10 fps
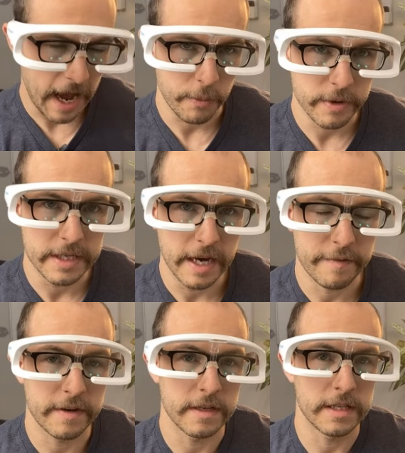I would
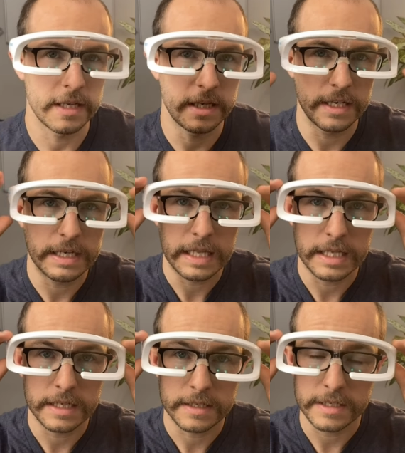definitely
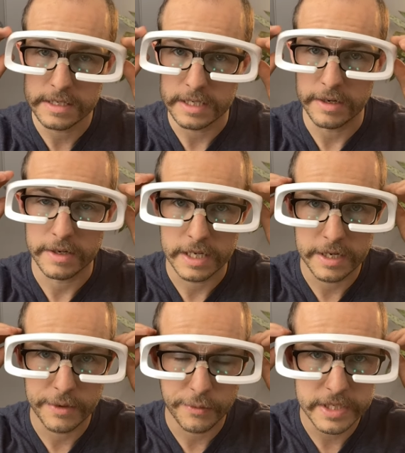consider
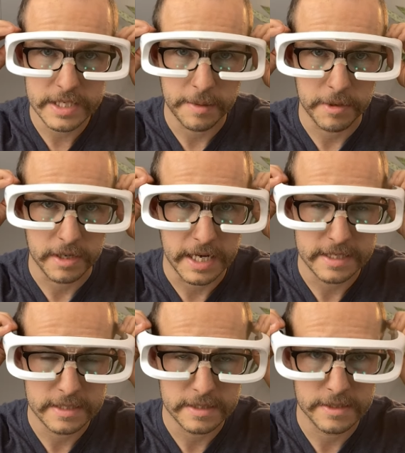getting the retimer
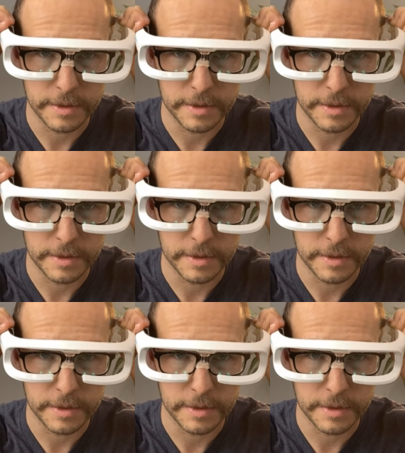glasses.